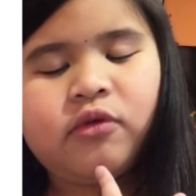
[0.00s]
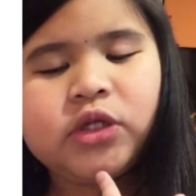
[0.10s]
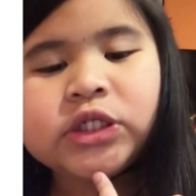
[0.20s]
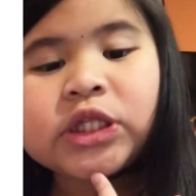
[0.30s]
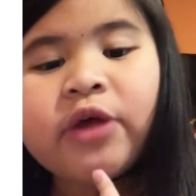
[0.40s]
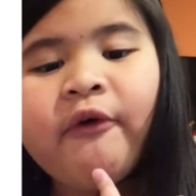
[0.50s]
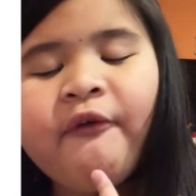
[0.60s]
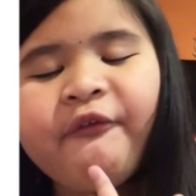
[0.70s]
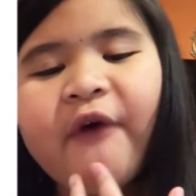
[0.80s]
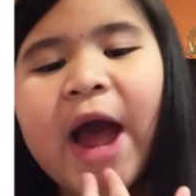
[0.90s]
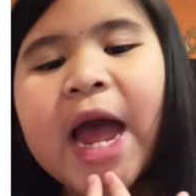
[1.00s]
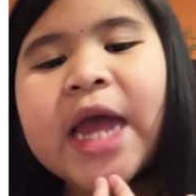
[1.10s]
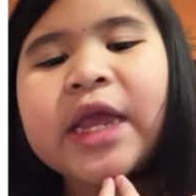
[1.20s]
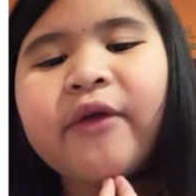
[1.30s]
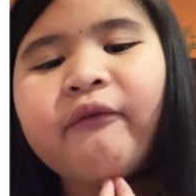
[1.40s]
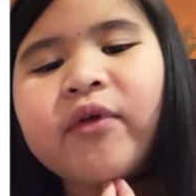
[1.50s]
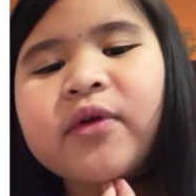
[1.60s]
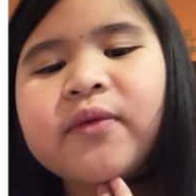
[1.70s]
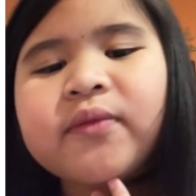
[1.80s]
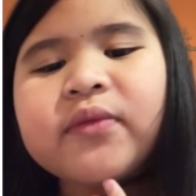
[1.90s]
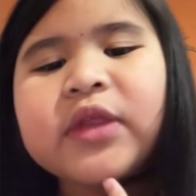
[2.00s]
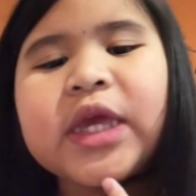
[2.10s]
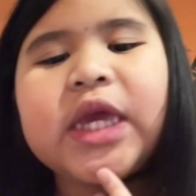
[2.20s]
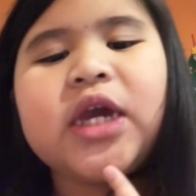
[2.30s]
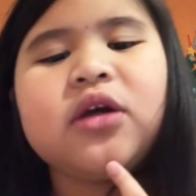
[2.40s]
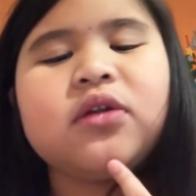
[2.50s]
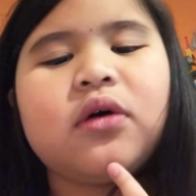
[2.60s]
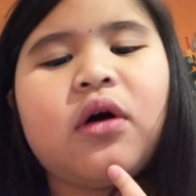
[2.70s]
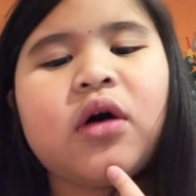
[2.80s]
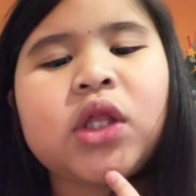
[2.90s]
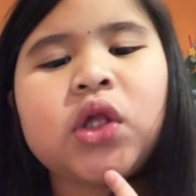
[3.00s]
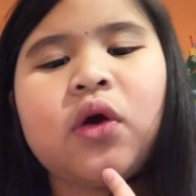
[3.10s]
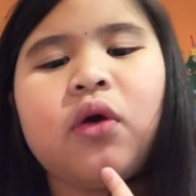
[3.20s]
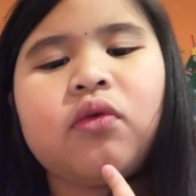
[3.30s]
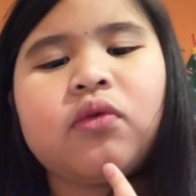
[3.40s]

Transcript: She's level five. And also,